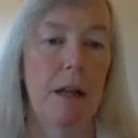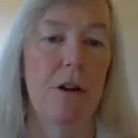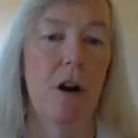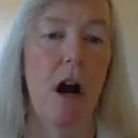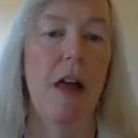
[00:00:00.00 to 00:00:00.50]

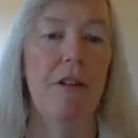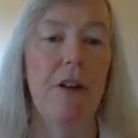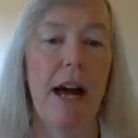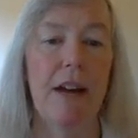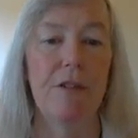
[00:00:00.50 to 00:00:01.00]
There are other
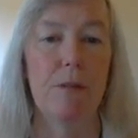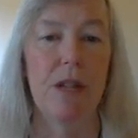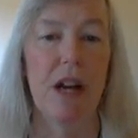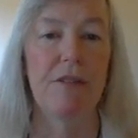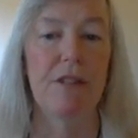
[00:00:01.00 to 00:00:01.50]

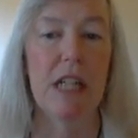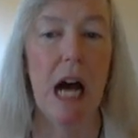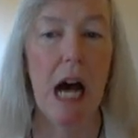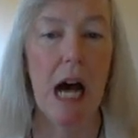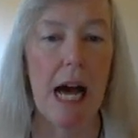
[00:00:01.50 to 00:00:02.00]
adverbs of
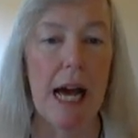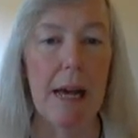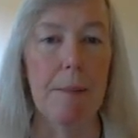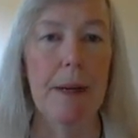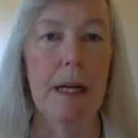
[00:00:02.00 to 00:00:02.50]

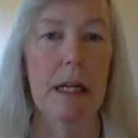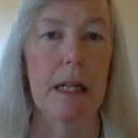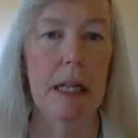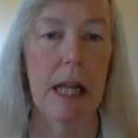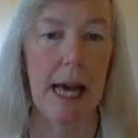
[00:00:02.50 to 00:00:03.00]
time
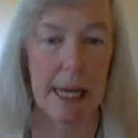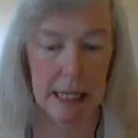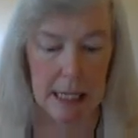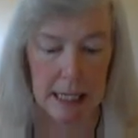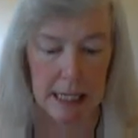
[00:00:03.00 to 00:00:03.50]

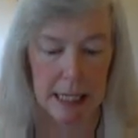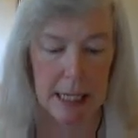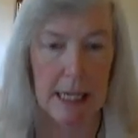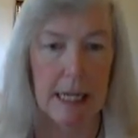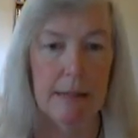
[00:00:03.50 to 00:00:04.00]
like
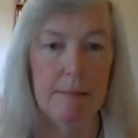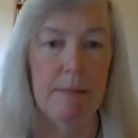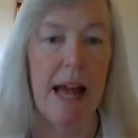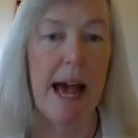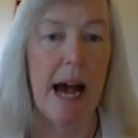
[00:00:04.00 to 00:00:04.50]

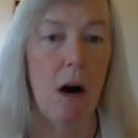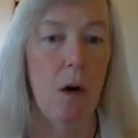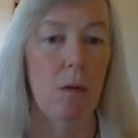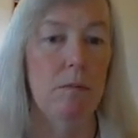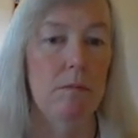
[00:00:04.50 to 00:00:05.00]

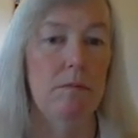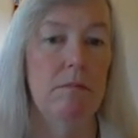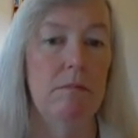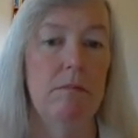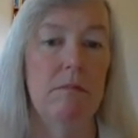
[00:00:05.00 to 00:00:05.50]
now,
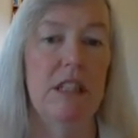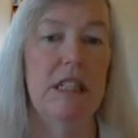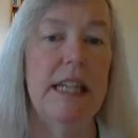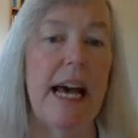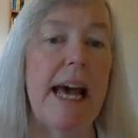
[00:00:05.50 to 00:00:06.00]

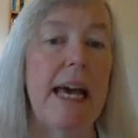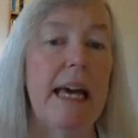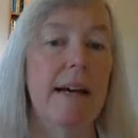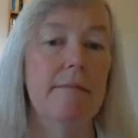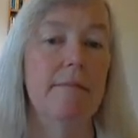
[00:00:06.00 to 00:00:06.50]

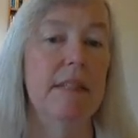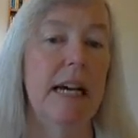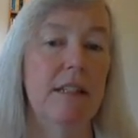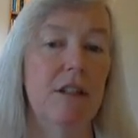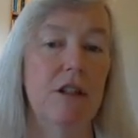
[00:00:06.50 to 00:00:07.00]
today,
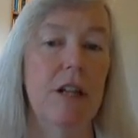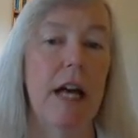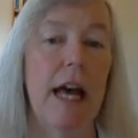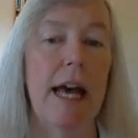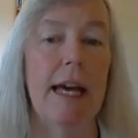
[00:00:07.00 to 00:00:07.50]

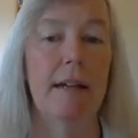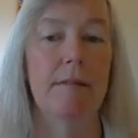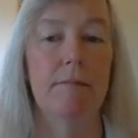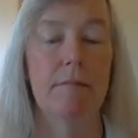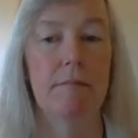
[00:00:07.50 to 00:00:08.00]
yesterday,
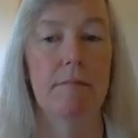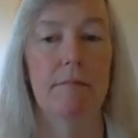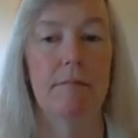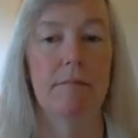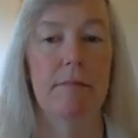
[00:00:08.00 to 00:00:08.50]

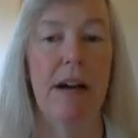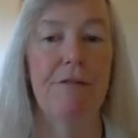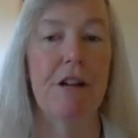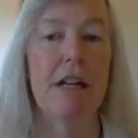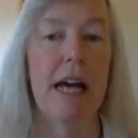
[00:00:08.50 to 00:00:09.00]

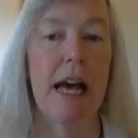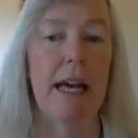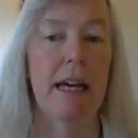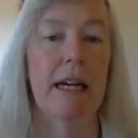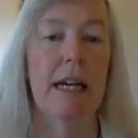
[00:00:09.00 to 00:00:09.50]
every day.